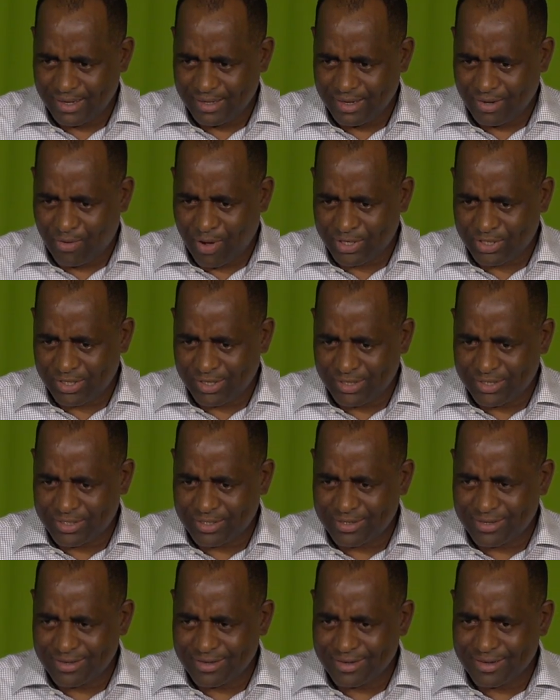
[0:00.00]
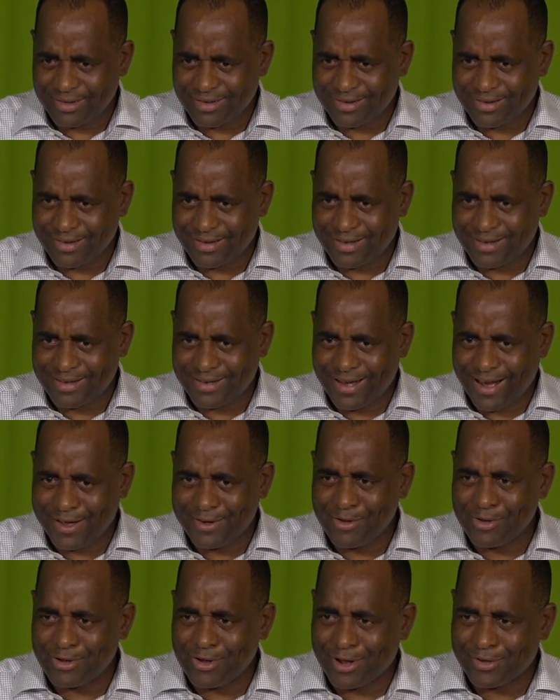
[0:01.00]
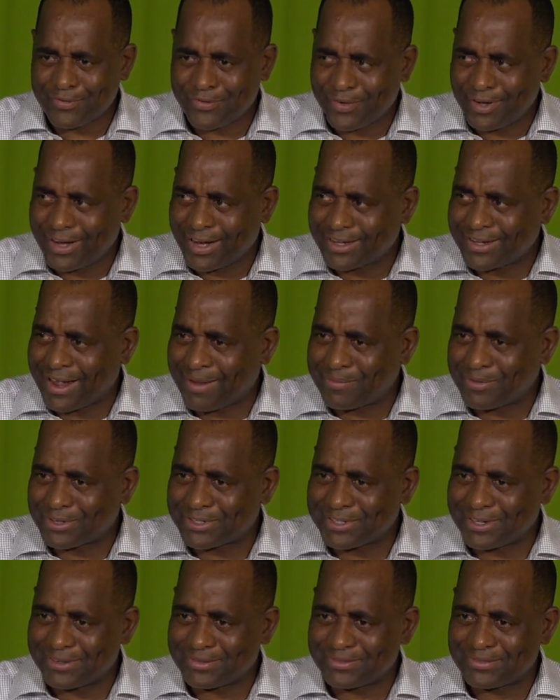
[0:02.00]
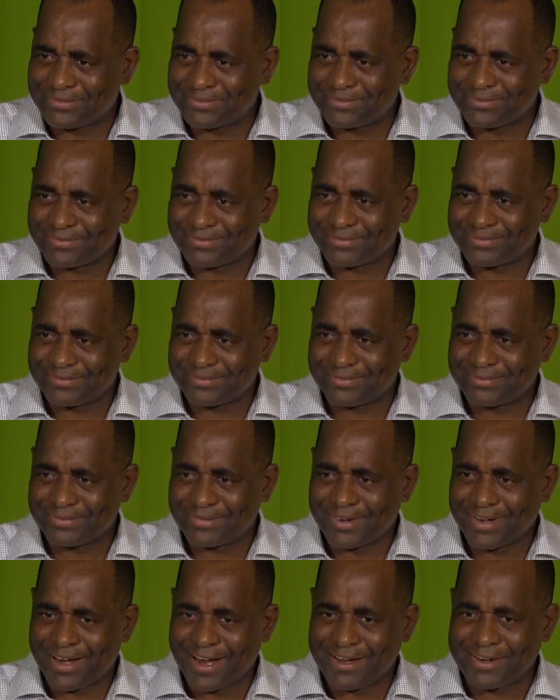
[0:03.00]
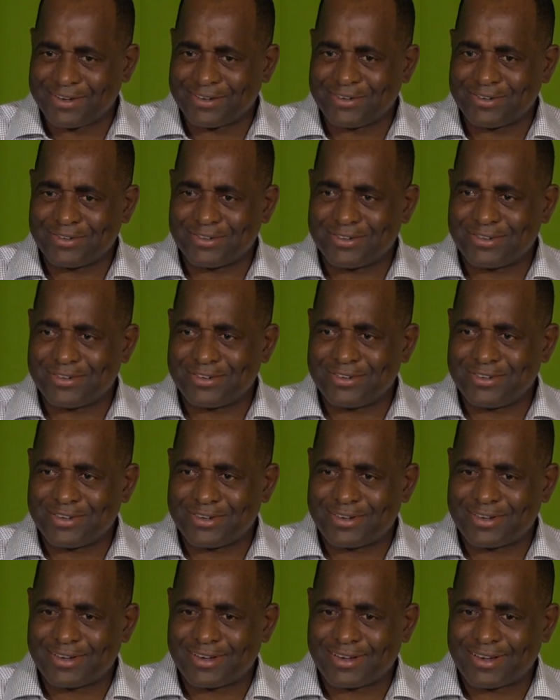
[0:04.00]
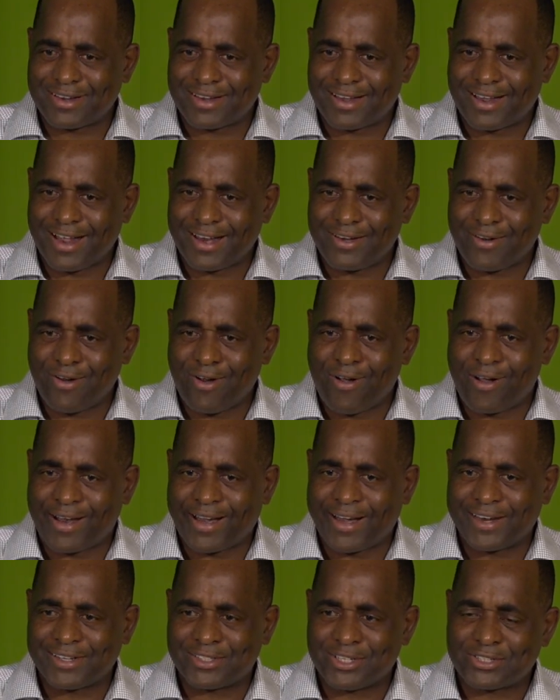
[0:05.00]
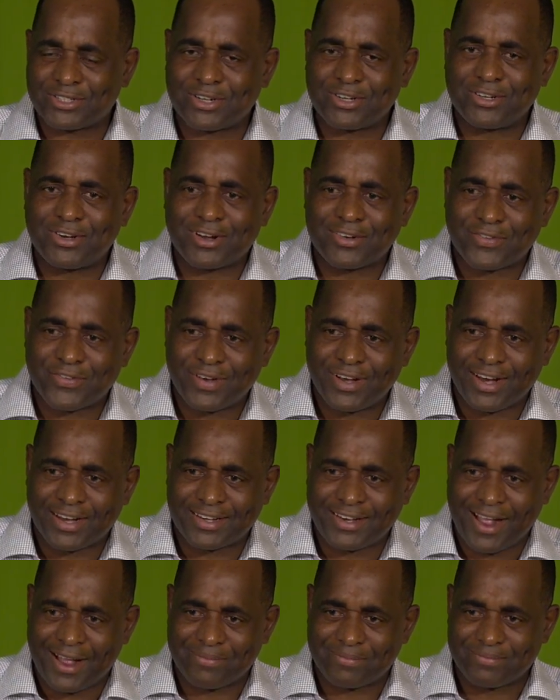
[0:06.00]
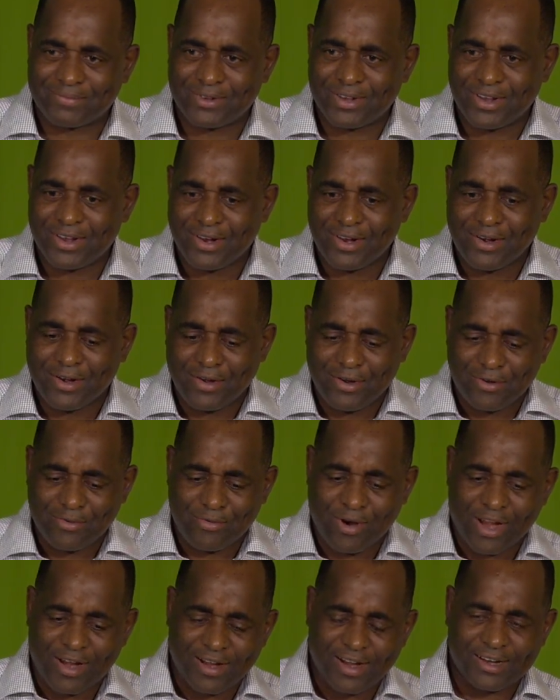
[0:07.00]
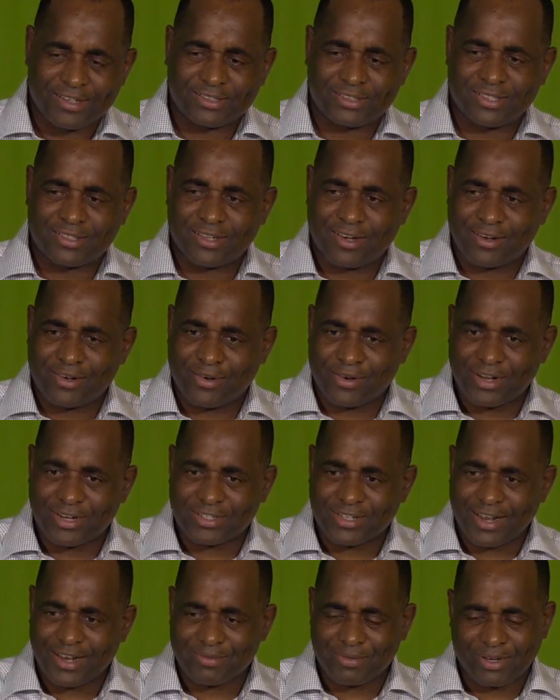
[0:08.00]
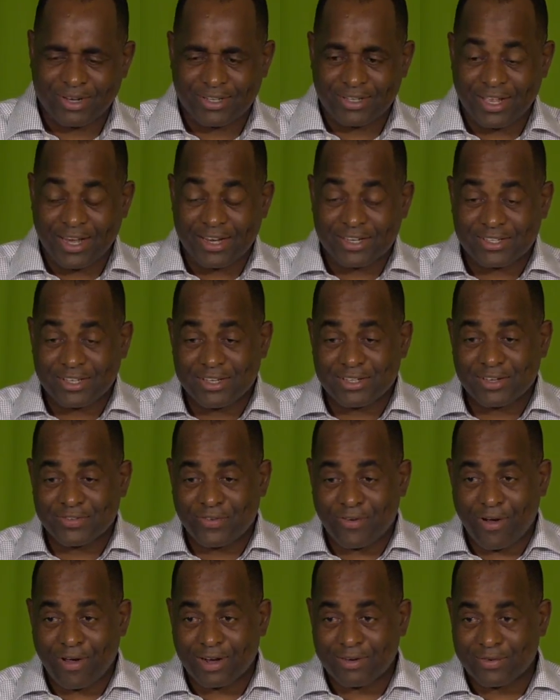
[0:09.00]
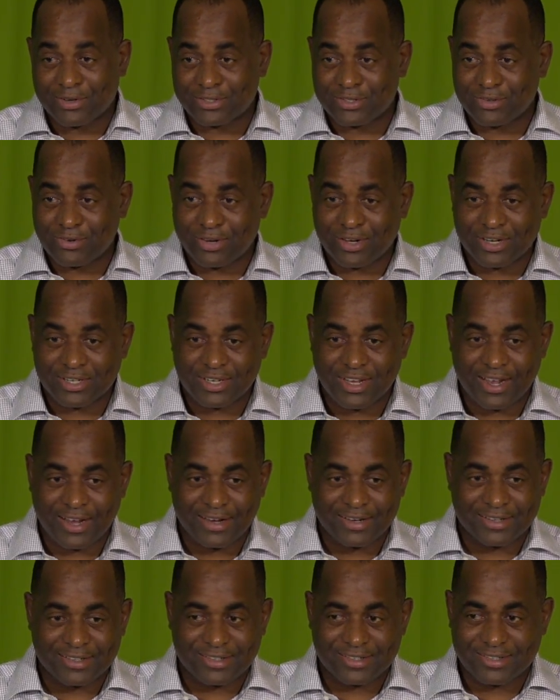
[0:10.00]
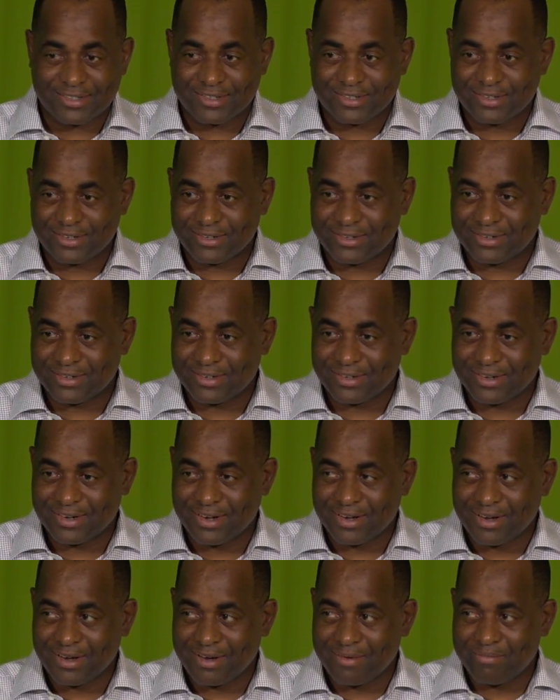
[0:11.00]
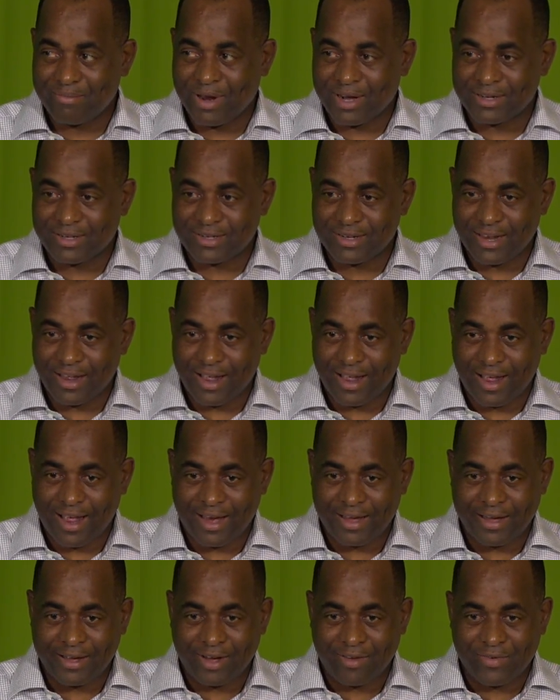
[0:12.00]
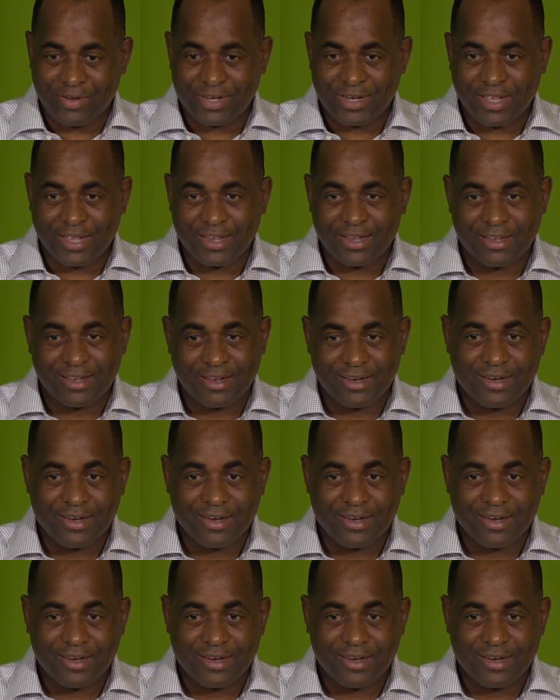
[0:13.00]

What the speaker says: the question is, can you not fill that gap yourself? Can your organization not fill that gap, rather than sitting and criticize? Because it is easy for all of us to criticize, but at the end of the day,